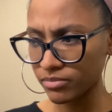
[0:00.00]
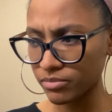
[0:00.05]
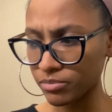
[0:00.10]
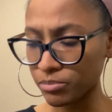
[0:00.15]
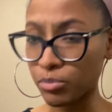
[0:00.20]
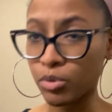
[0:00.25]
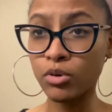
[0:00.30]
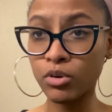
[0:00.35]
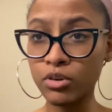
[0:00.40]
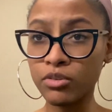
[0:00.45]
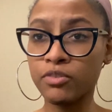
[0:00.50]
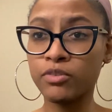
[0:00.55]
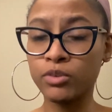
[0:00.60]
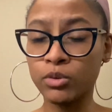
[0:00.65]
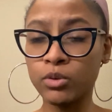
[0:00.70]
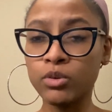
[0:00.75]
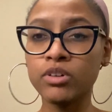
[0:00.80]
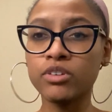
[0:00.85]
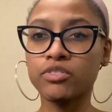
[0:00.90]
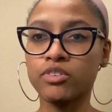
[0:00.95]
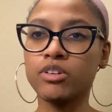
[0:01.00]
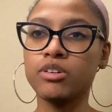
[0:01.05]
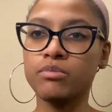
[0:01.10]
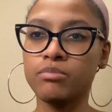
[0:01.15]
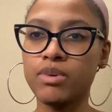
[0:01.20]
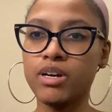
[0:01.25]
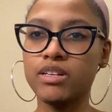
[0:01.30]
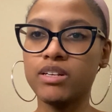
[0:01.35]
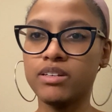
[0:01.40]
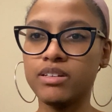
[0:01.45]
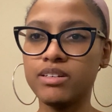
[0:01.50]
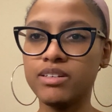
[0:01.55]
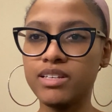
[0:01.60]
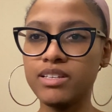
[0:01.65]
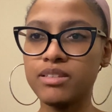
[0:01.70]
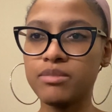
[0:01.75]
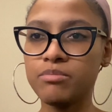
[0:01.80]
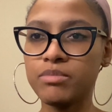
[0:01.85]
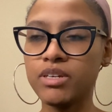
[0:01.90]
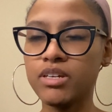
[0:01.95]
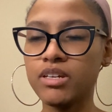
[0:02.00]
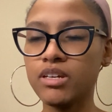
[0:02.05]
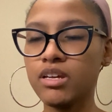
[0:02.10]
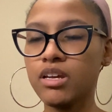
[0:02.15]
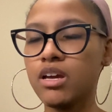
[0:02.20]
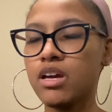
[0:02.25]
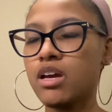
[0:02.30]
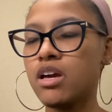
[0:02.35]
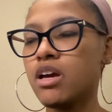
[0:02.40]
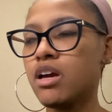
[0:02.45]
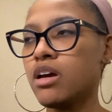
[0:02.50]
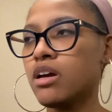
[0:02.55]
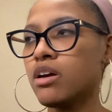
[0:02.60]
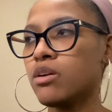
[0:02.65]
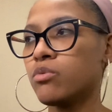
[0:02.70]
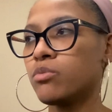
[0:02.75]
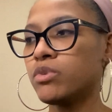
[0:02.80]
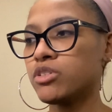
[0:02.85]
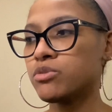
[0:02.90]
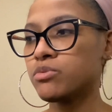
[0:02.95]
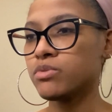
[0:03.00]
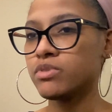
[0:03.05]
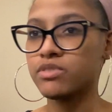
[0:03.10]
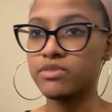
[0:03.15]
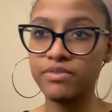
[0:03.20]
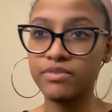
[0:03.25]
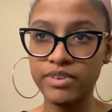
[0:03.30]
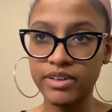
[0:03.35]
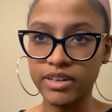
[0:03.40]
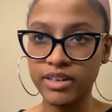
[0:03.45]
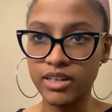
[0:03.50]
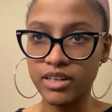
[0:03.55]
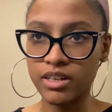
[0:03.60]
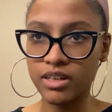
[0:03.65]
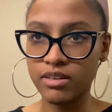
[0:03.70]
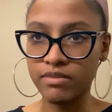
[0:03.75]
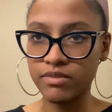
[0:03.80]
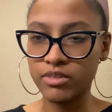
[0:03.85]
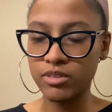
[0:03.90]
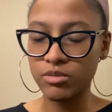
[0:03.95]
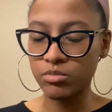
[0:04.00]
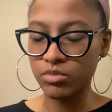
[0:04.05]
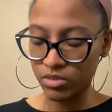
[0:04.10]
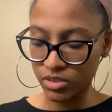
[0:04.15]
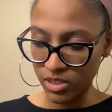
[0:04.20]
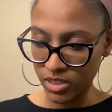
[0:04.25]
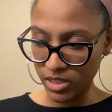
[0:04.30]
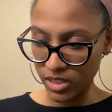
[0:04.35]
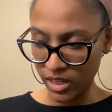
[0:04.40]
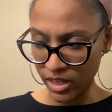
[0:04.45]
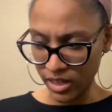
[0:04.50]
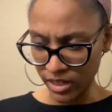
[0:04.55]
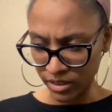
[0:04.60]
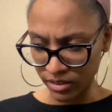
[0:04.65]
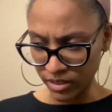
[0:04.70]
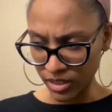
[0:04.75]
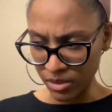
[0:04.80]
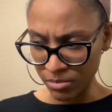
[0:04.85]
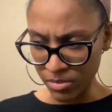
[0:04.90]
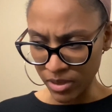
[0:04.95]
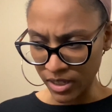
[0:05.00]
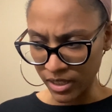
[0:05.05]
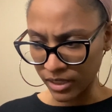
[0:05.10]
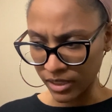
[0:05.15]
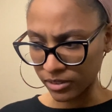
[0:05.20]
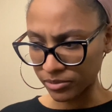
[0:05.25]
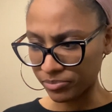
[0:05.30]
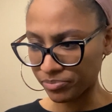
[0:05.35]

pull the floor from underneath me, which was very uncomfortable and scary, but